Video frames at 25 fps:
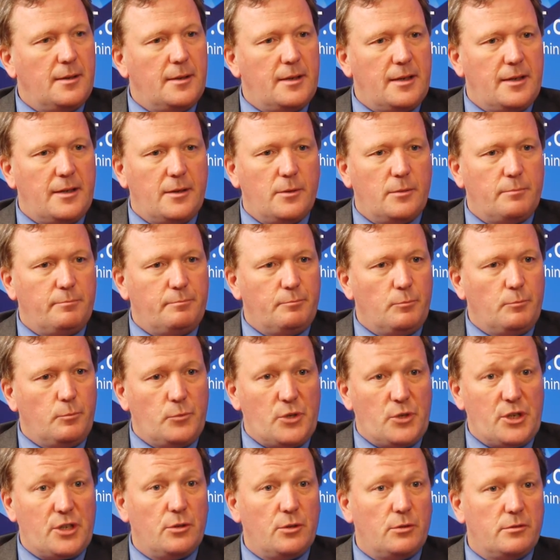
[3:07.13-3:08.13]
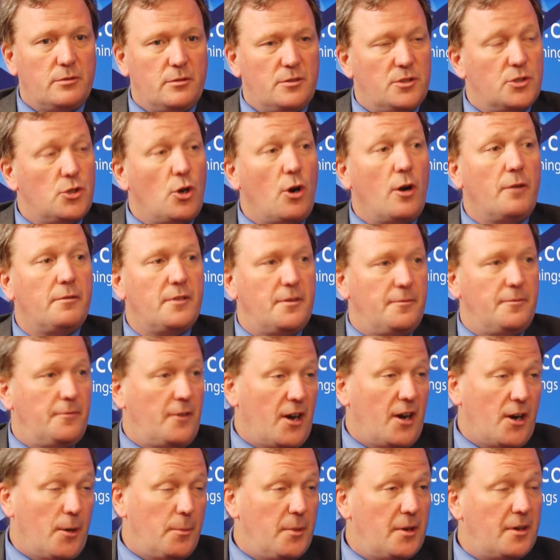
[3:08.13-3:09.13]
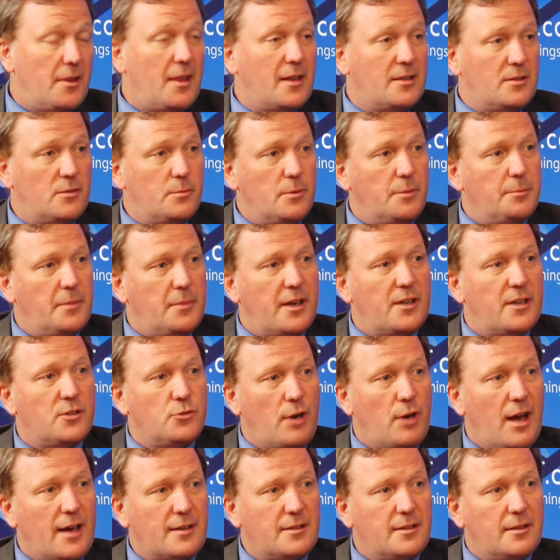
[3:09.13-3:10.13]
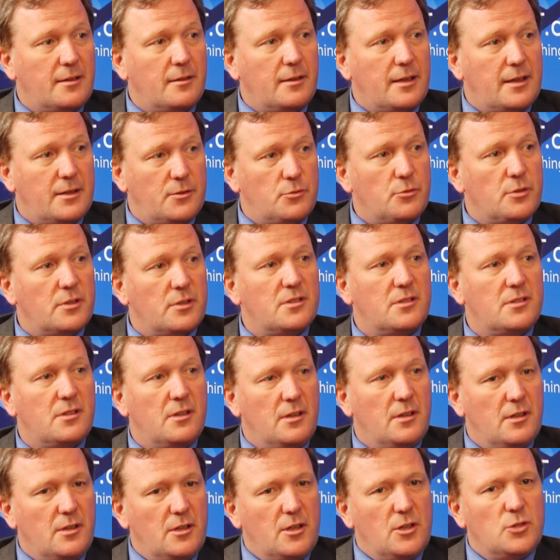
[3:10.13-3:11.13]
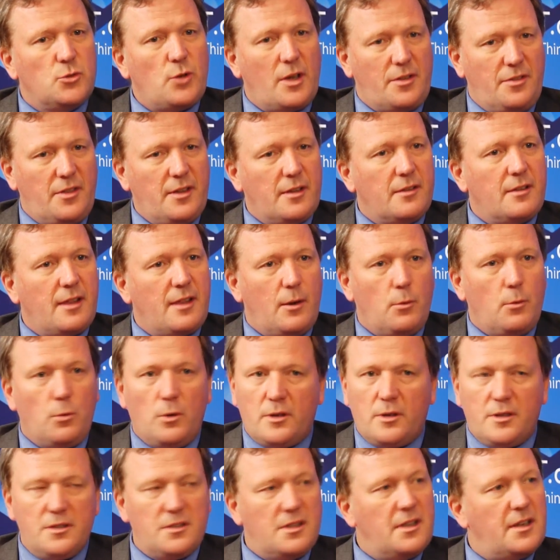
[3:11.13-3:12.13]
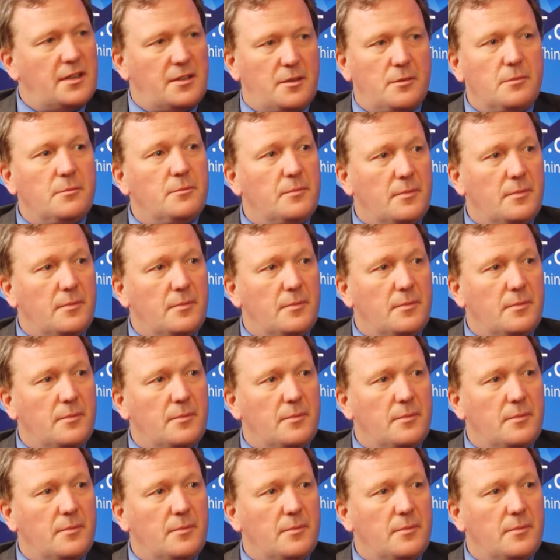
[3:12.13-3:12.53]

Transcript: in a yield-starved environment that's been attracting interest. So I think that will continue.